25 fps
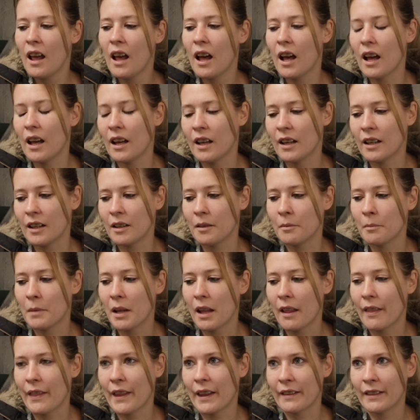
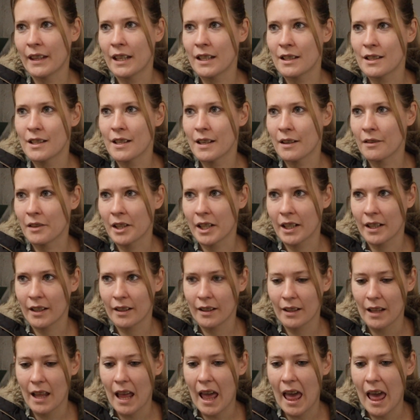And then the
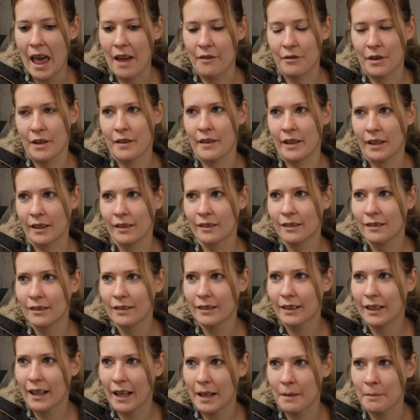interior, everything
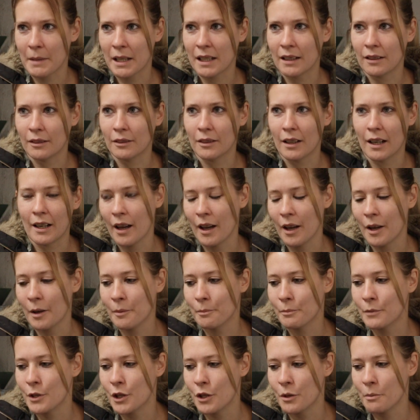came
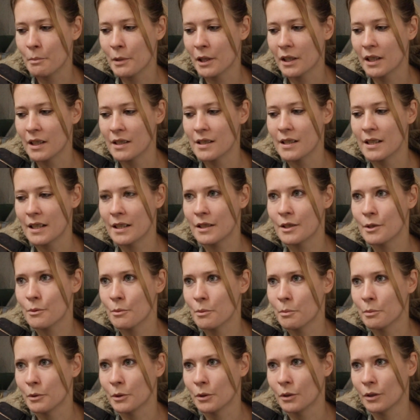out, new bucket seats
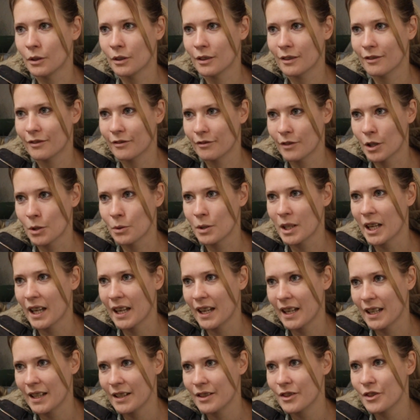were bought, roll
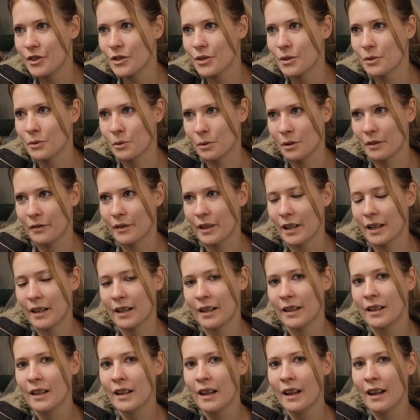cage, all of
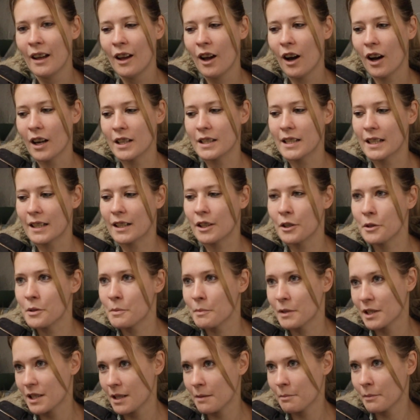that. I did
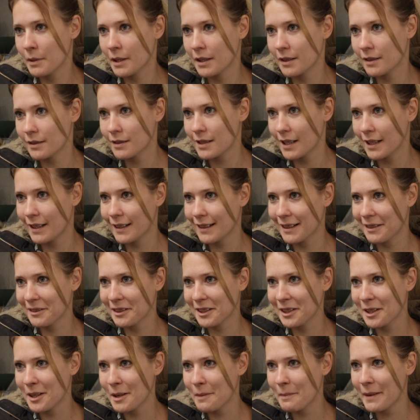lose my temper taking out
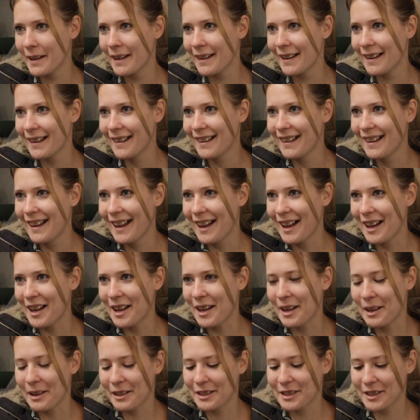the carpet
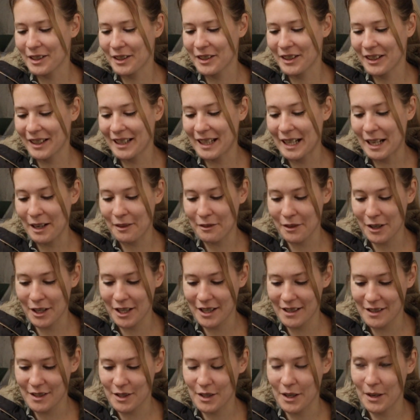because I couldn't get it out
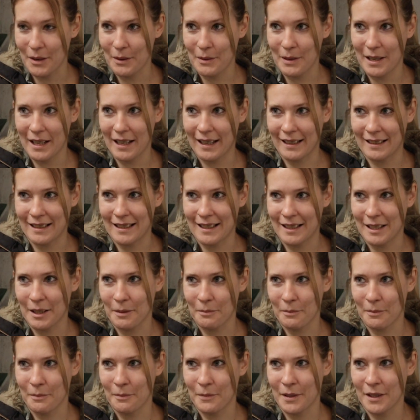right, so it ended
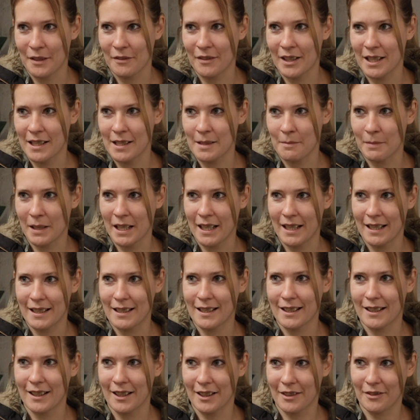up with a razor
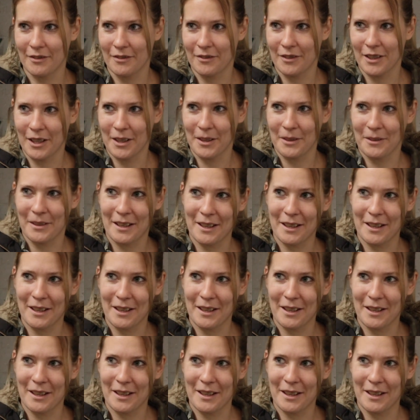blade cut right the